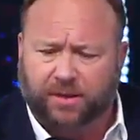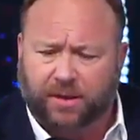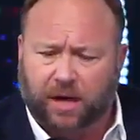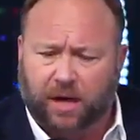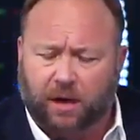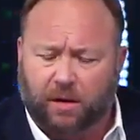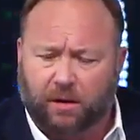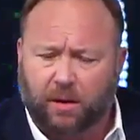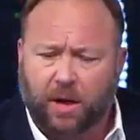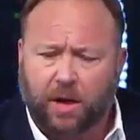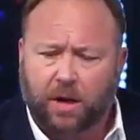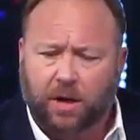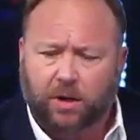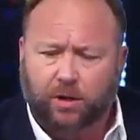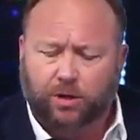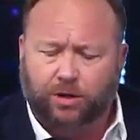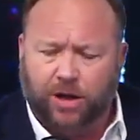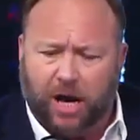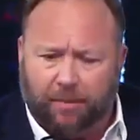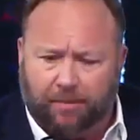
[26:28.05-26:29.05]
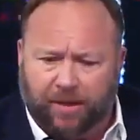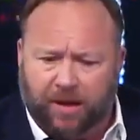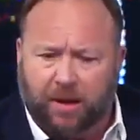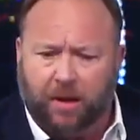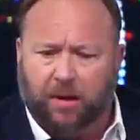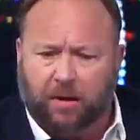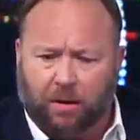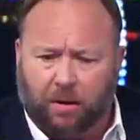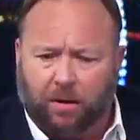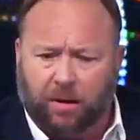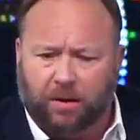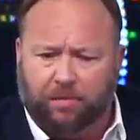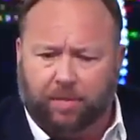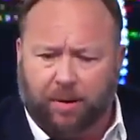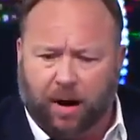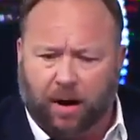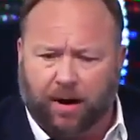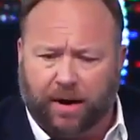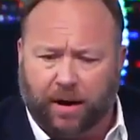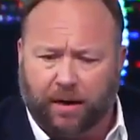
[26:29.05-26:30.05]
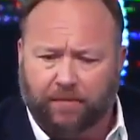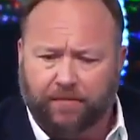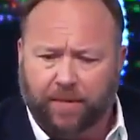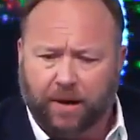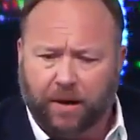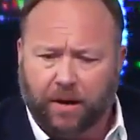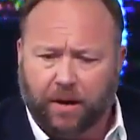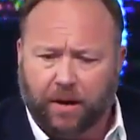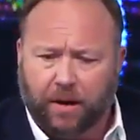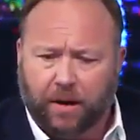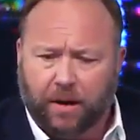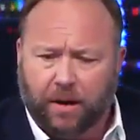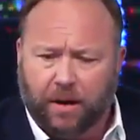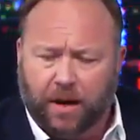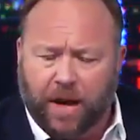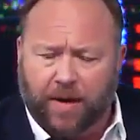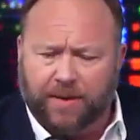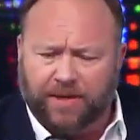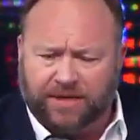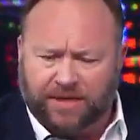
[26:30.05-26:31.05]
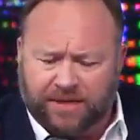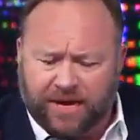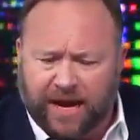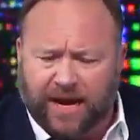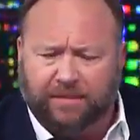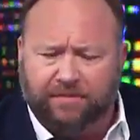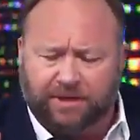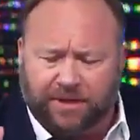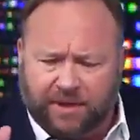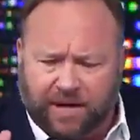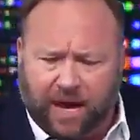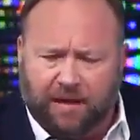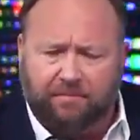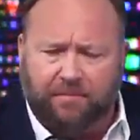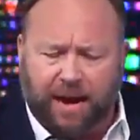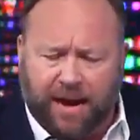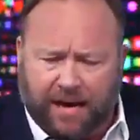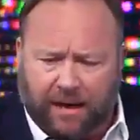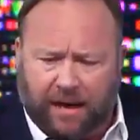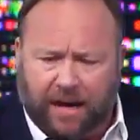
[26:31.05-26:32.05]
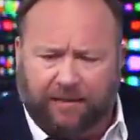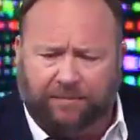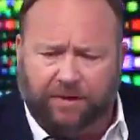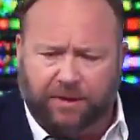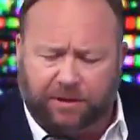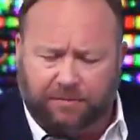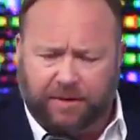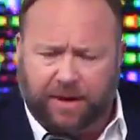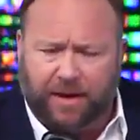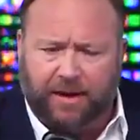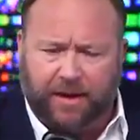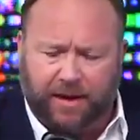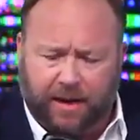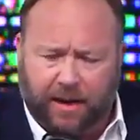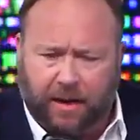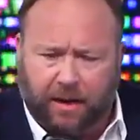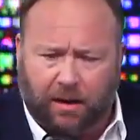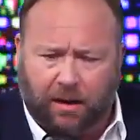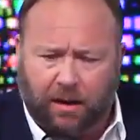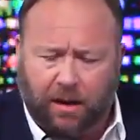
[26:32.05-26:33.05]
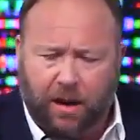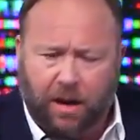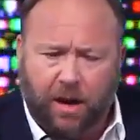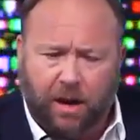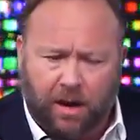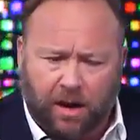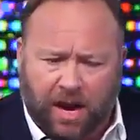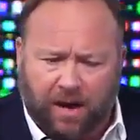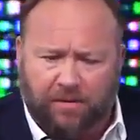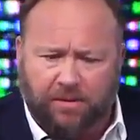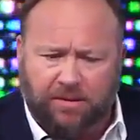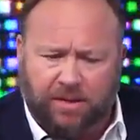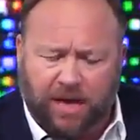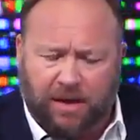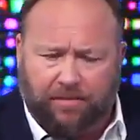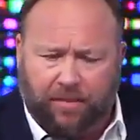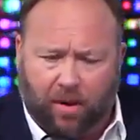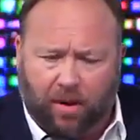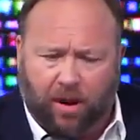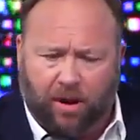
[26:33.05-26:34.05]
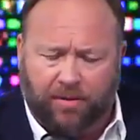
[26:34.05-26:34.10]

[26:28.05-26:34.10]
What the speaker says: years ago jumping on a girl at a party. And the same scumbag leftist media here covers up